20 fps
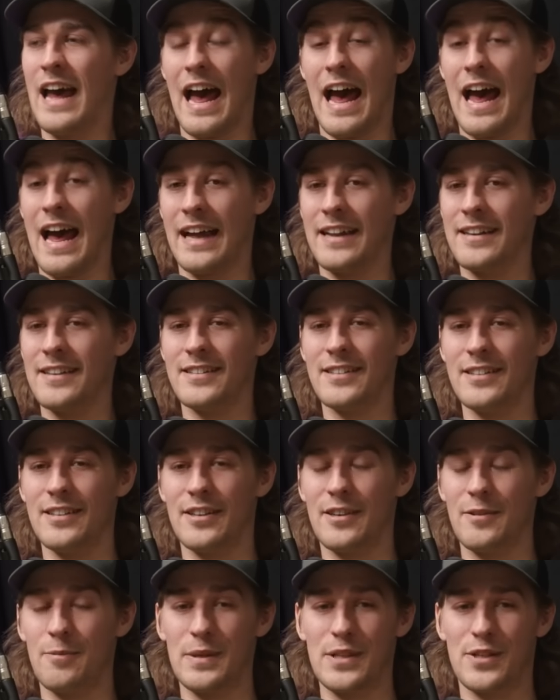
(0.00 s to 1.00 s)
and you
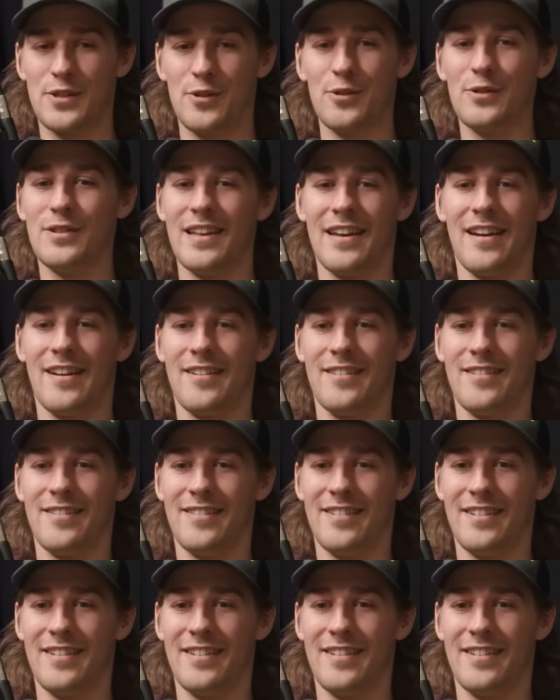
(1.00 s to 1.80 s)
could be stood there,